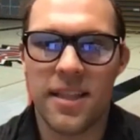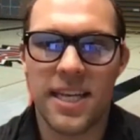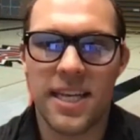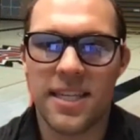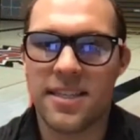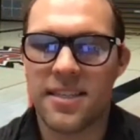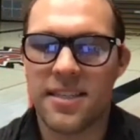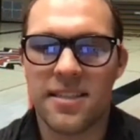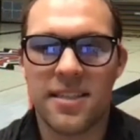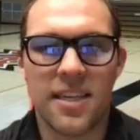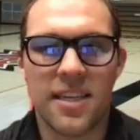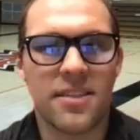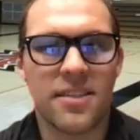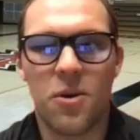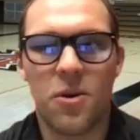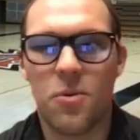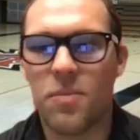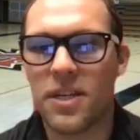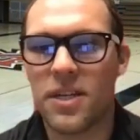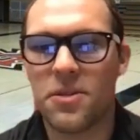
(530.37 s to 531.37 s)
Man. It says
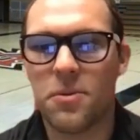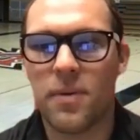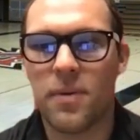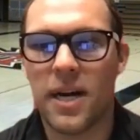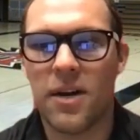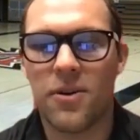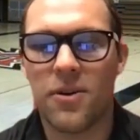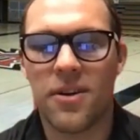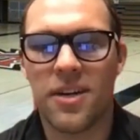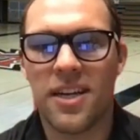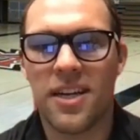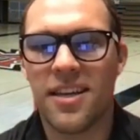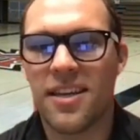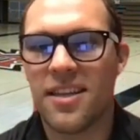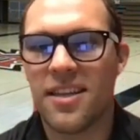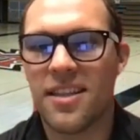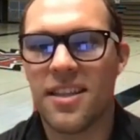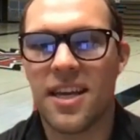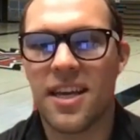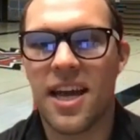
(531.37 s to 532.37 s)
so much about
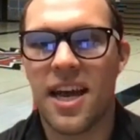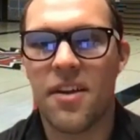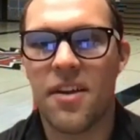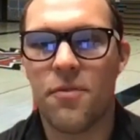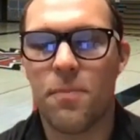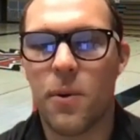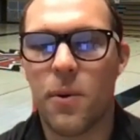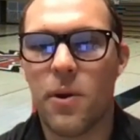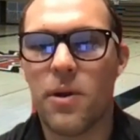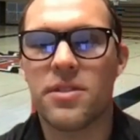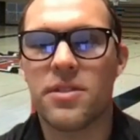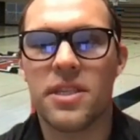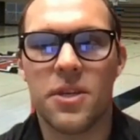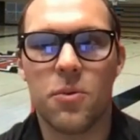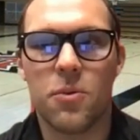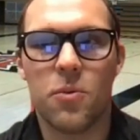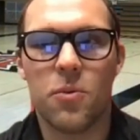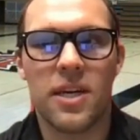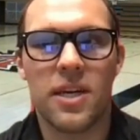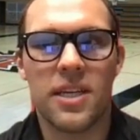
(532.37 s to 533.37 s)
the kind of person
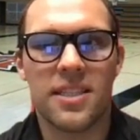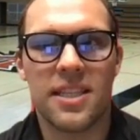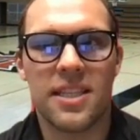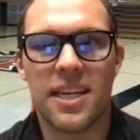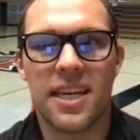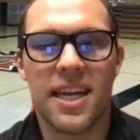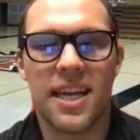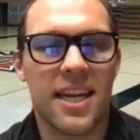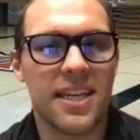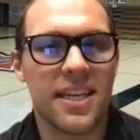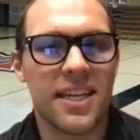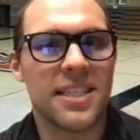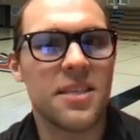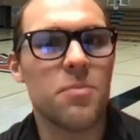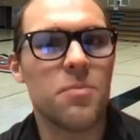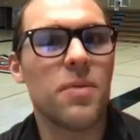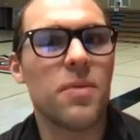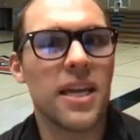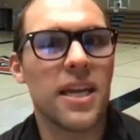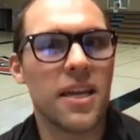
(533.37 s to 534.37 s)
he was and the kind of
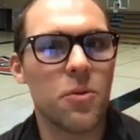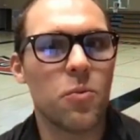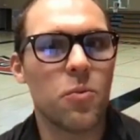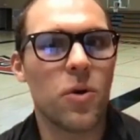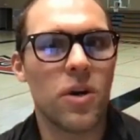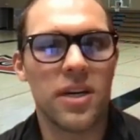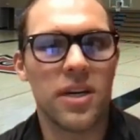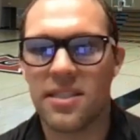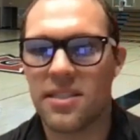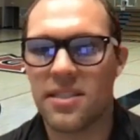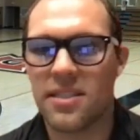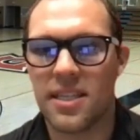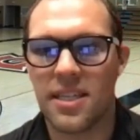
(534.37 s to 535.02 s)
teammate he was.